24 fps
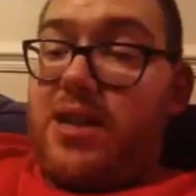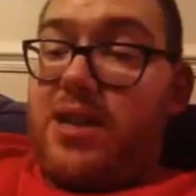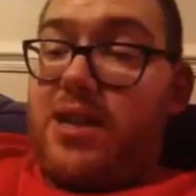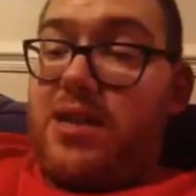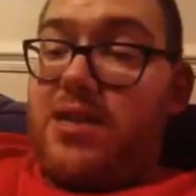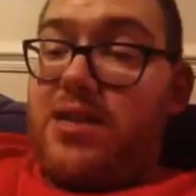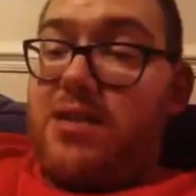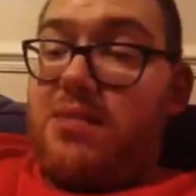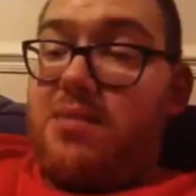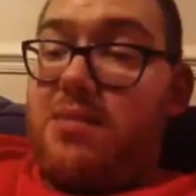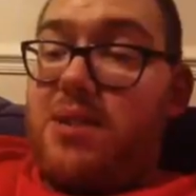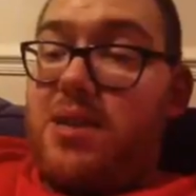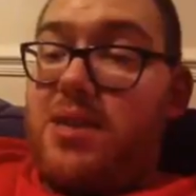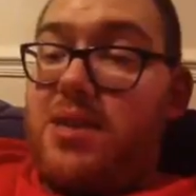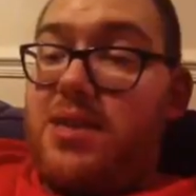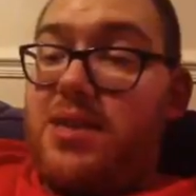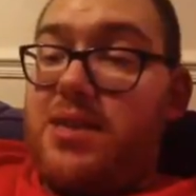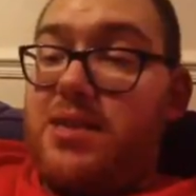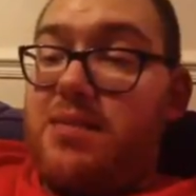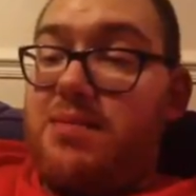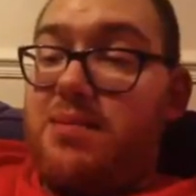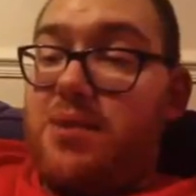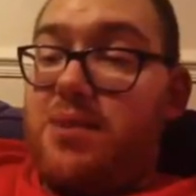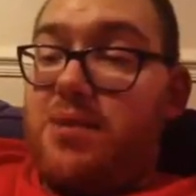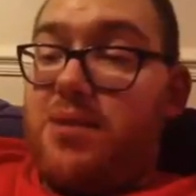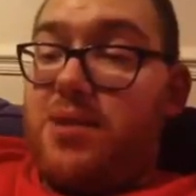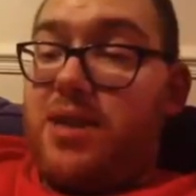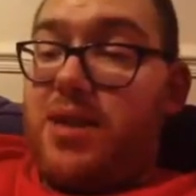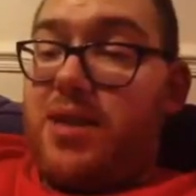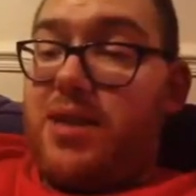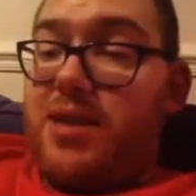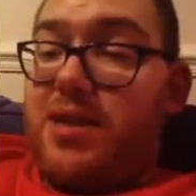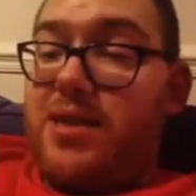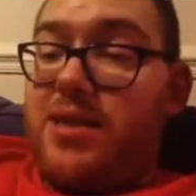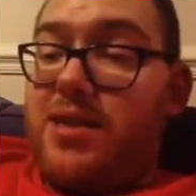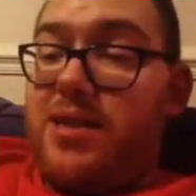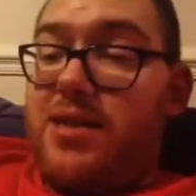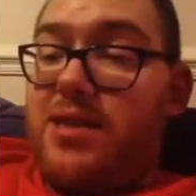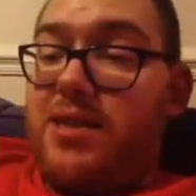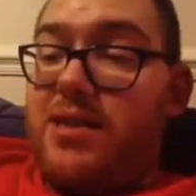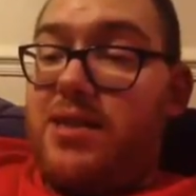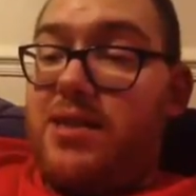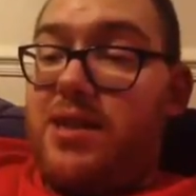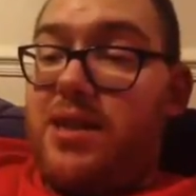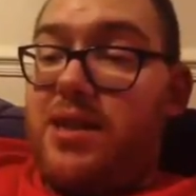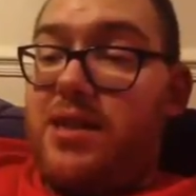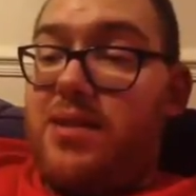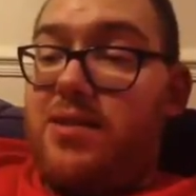against The Miz, Bo Dallas,
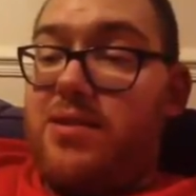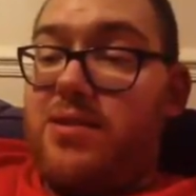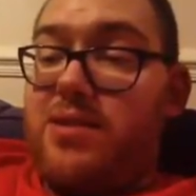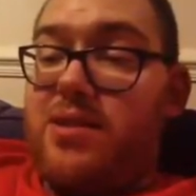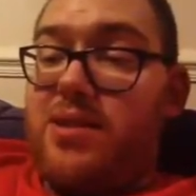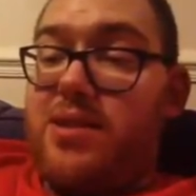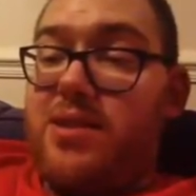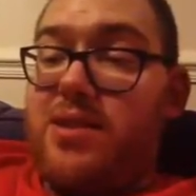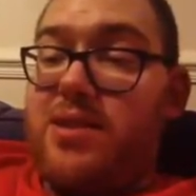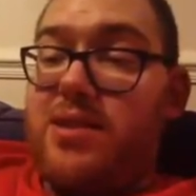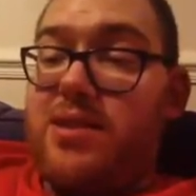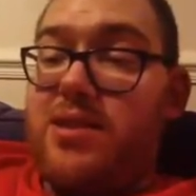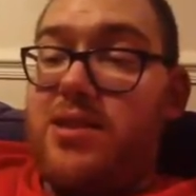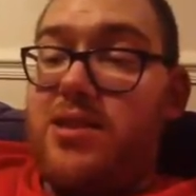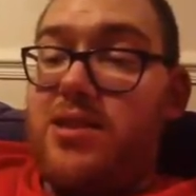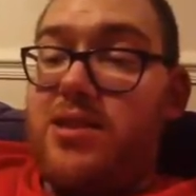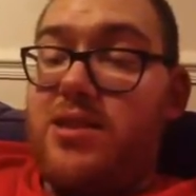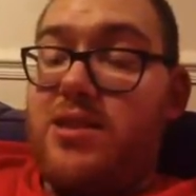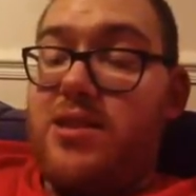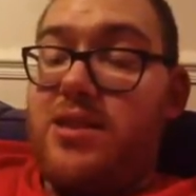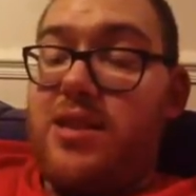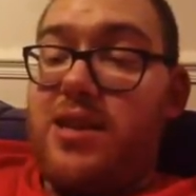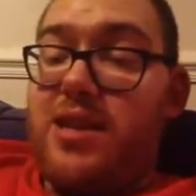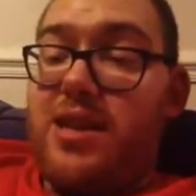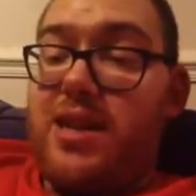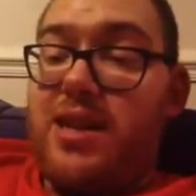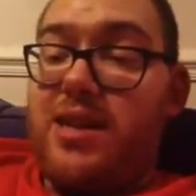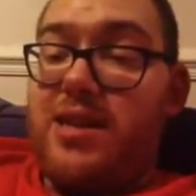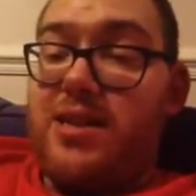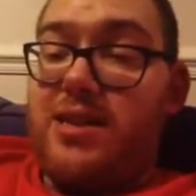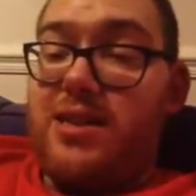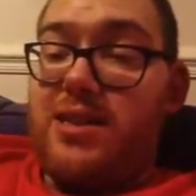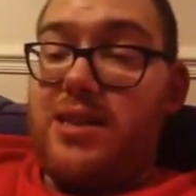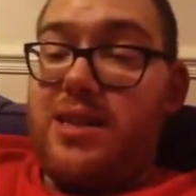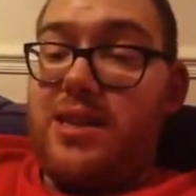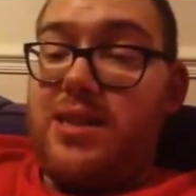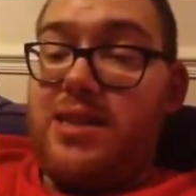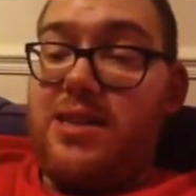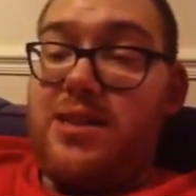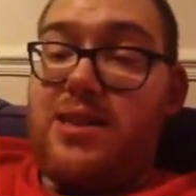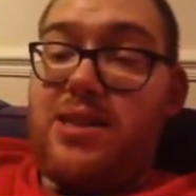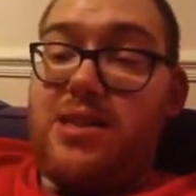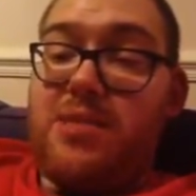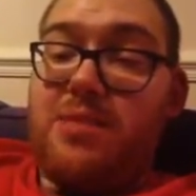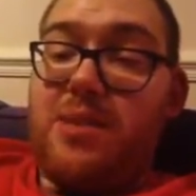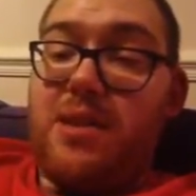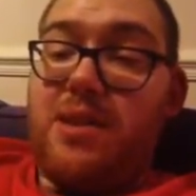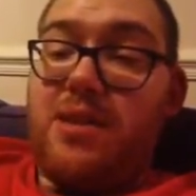Stardust and Ascension, and as you'd
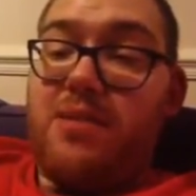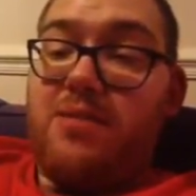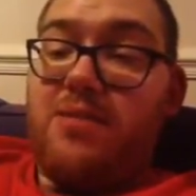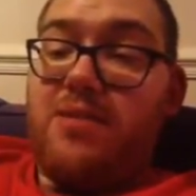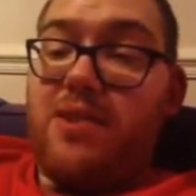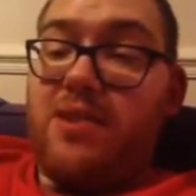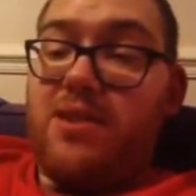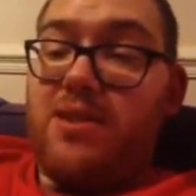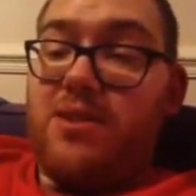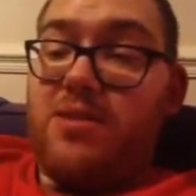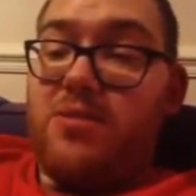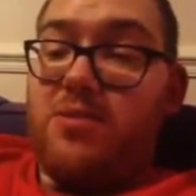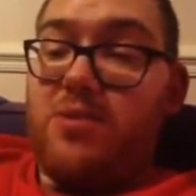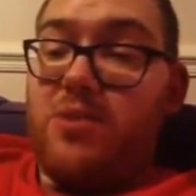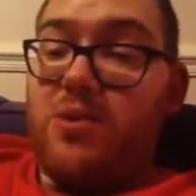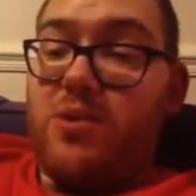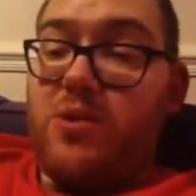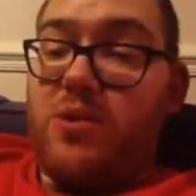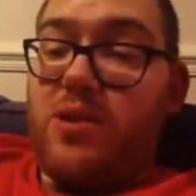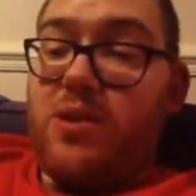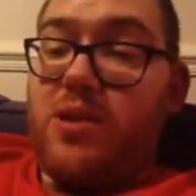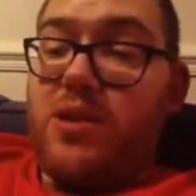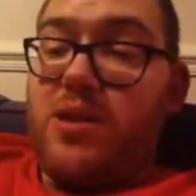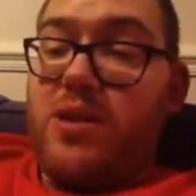expect, the faces won.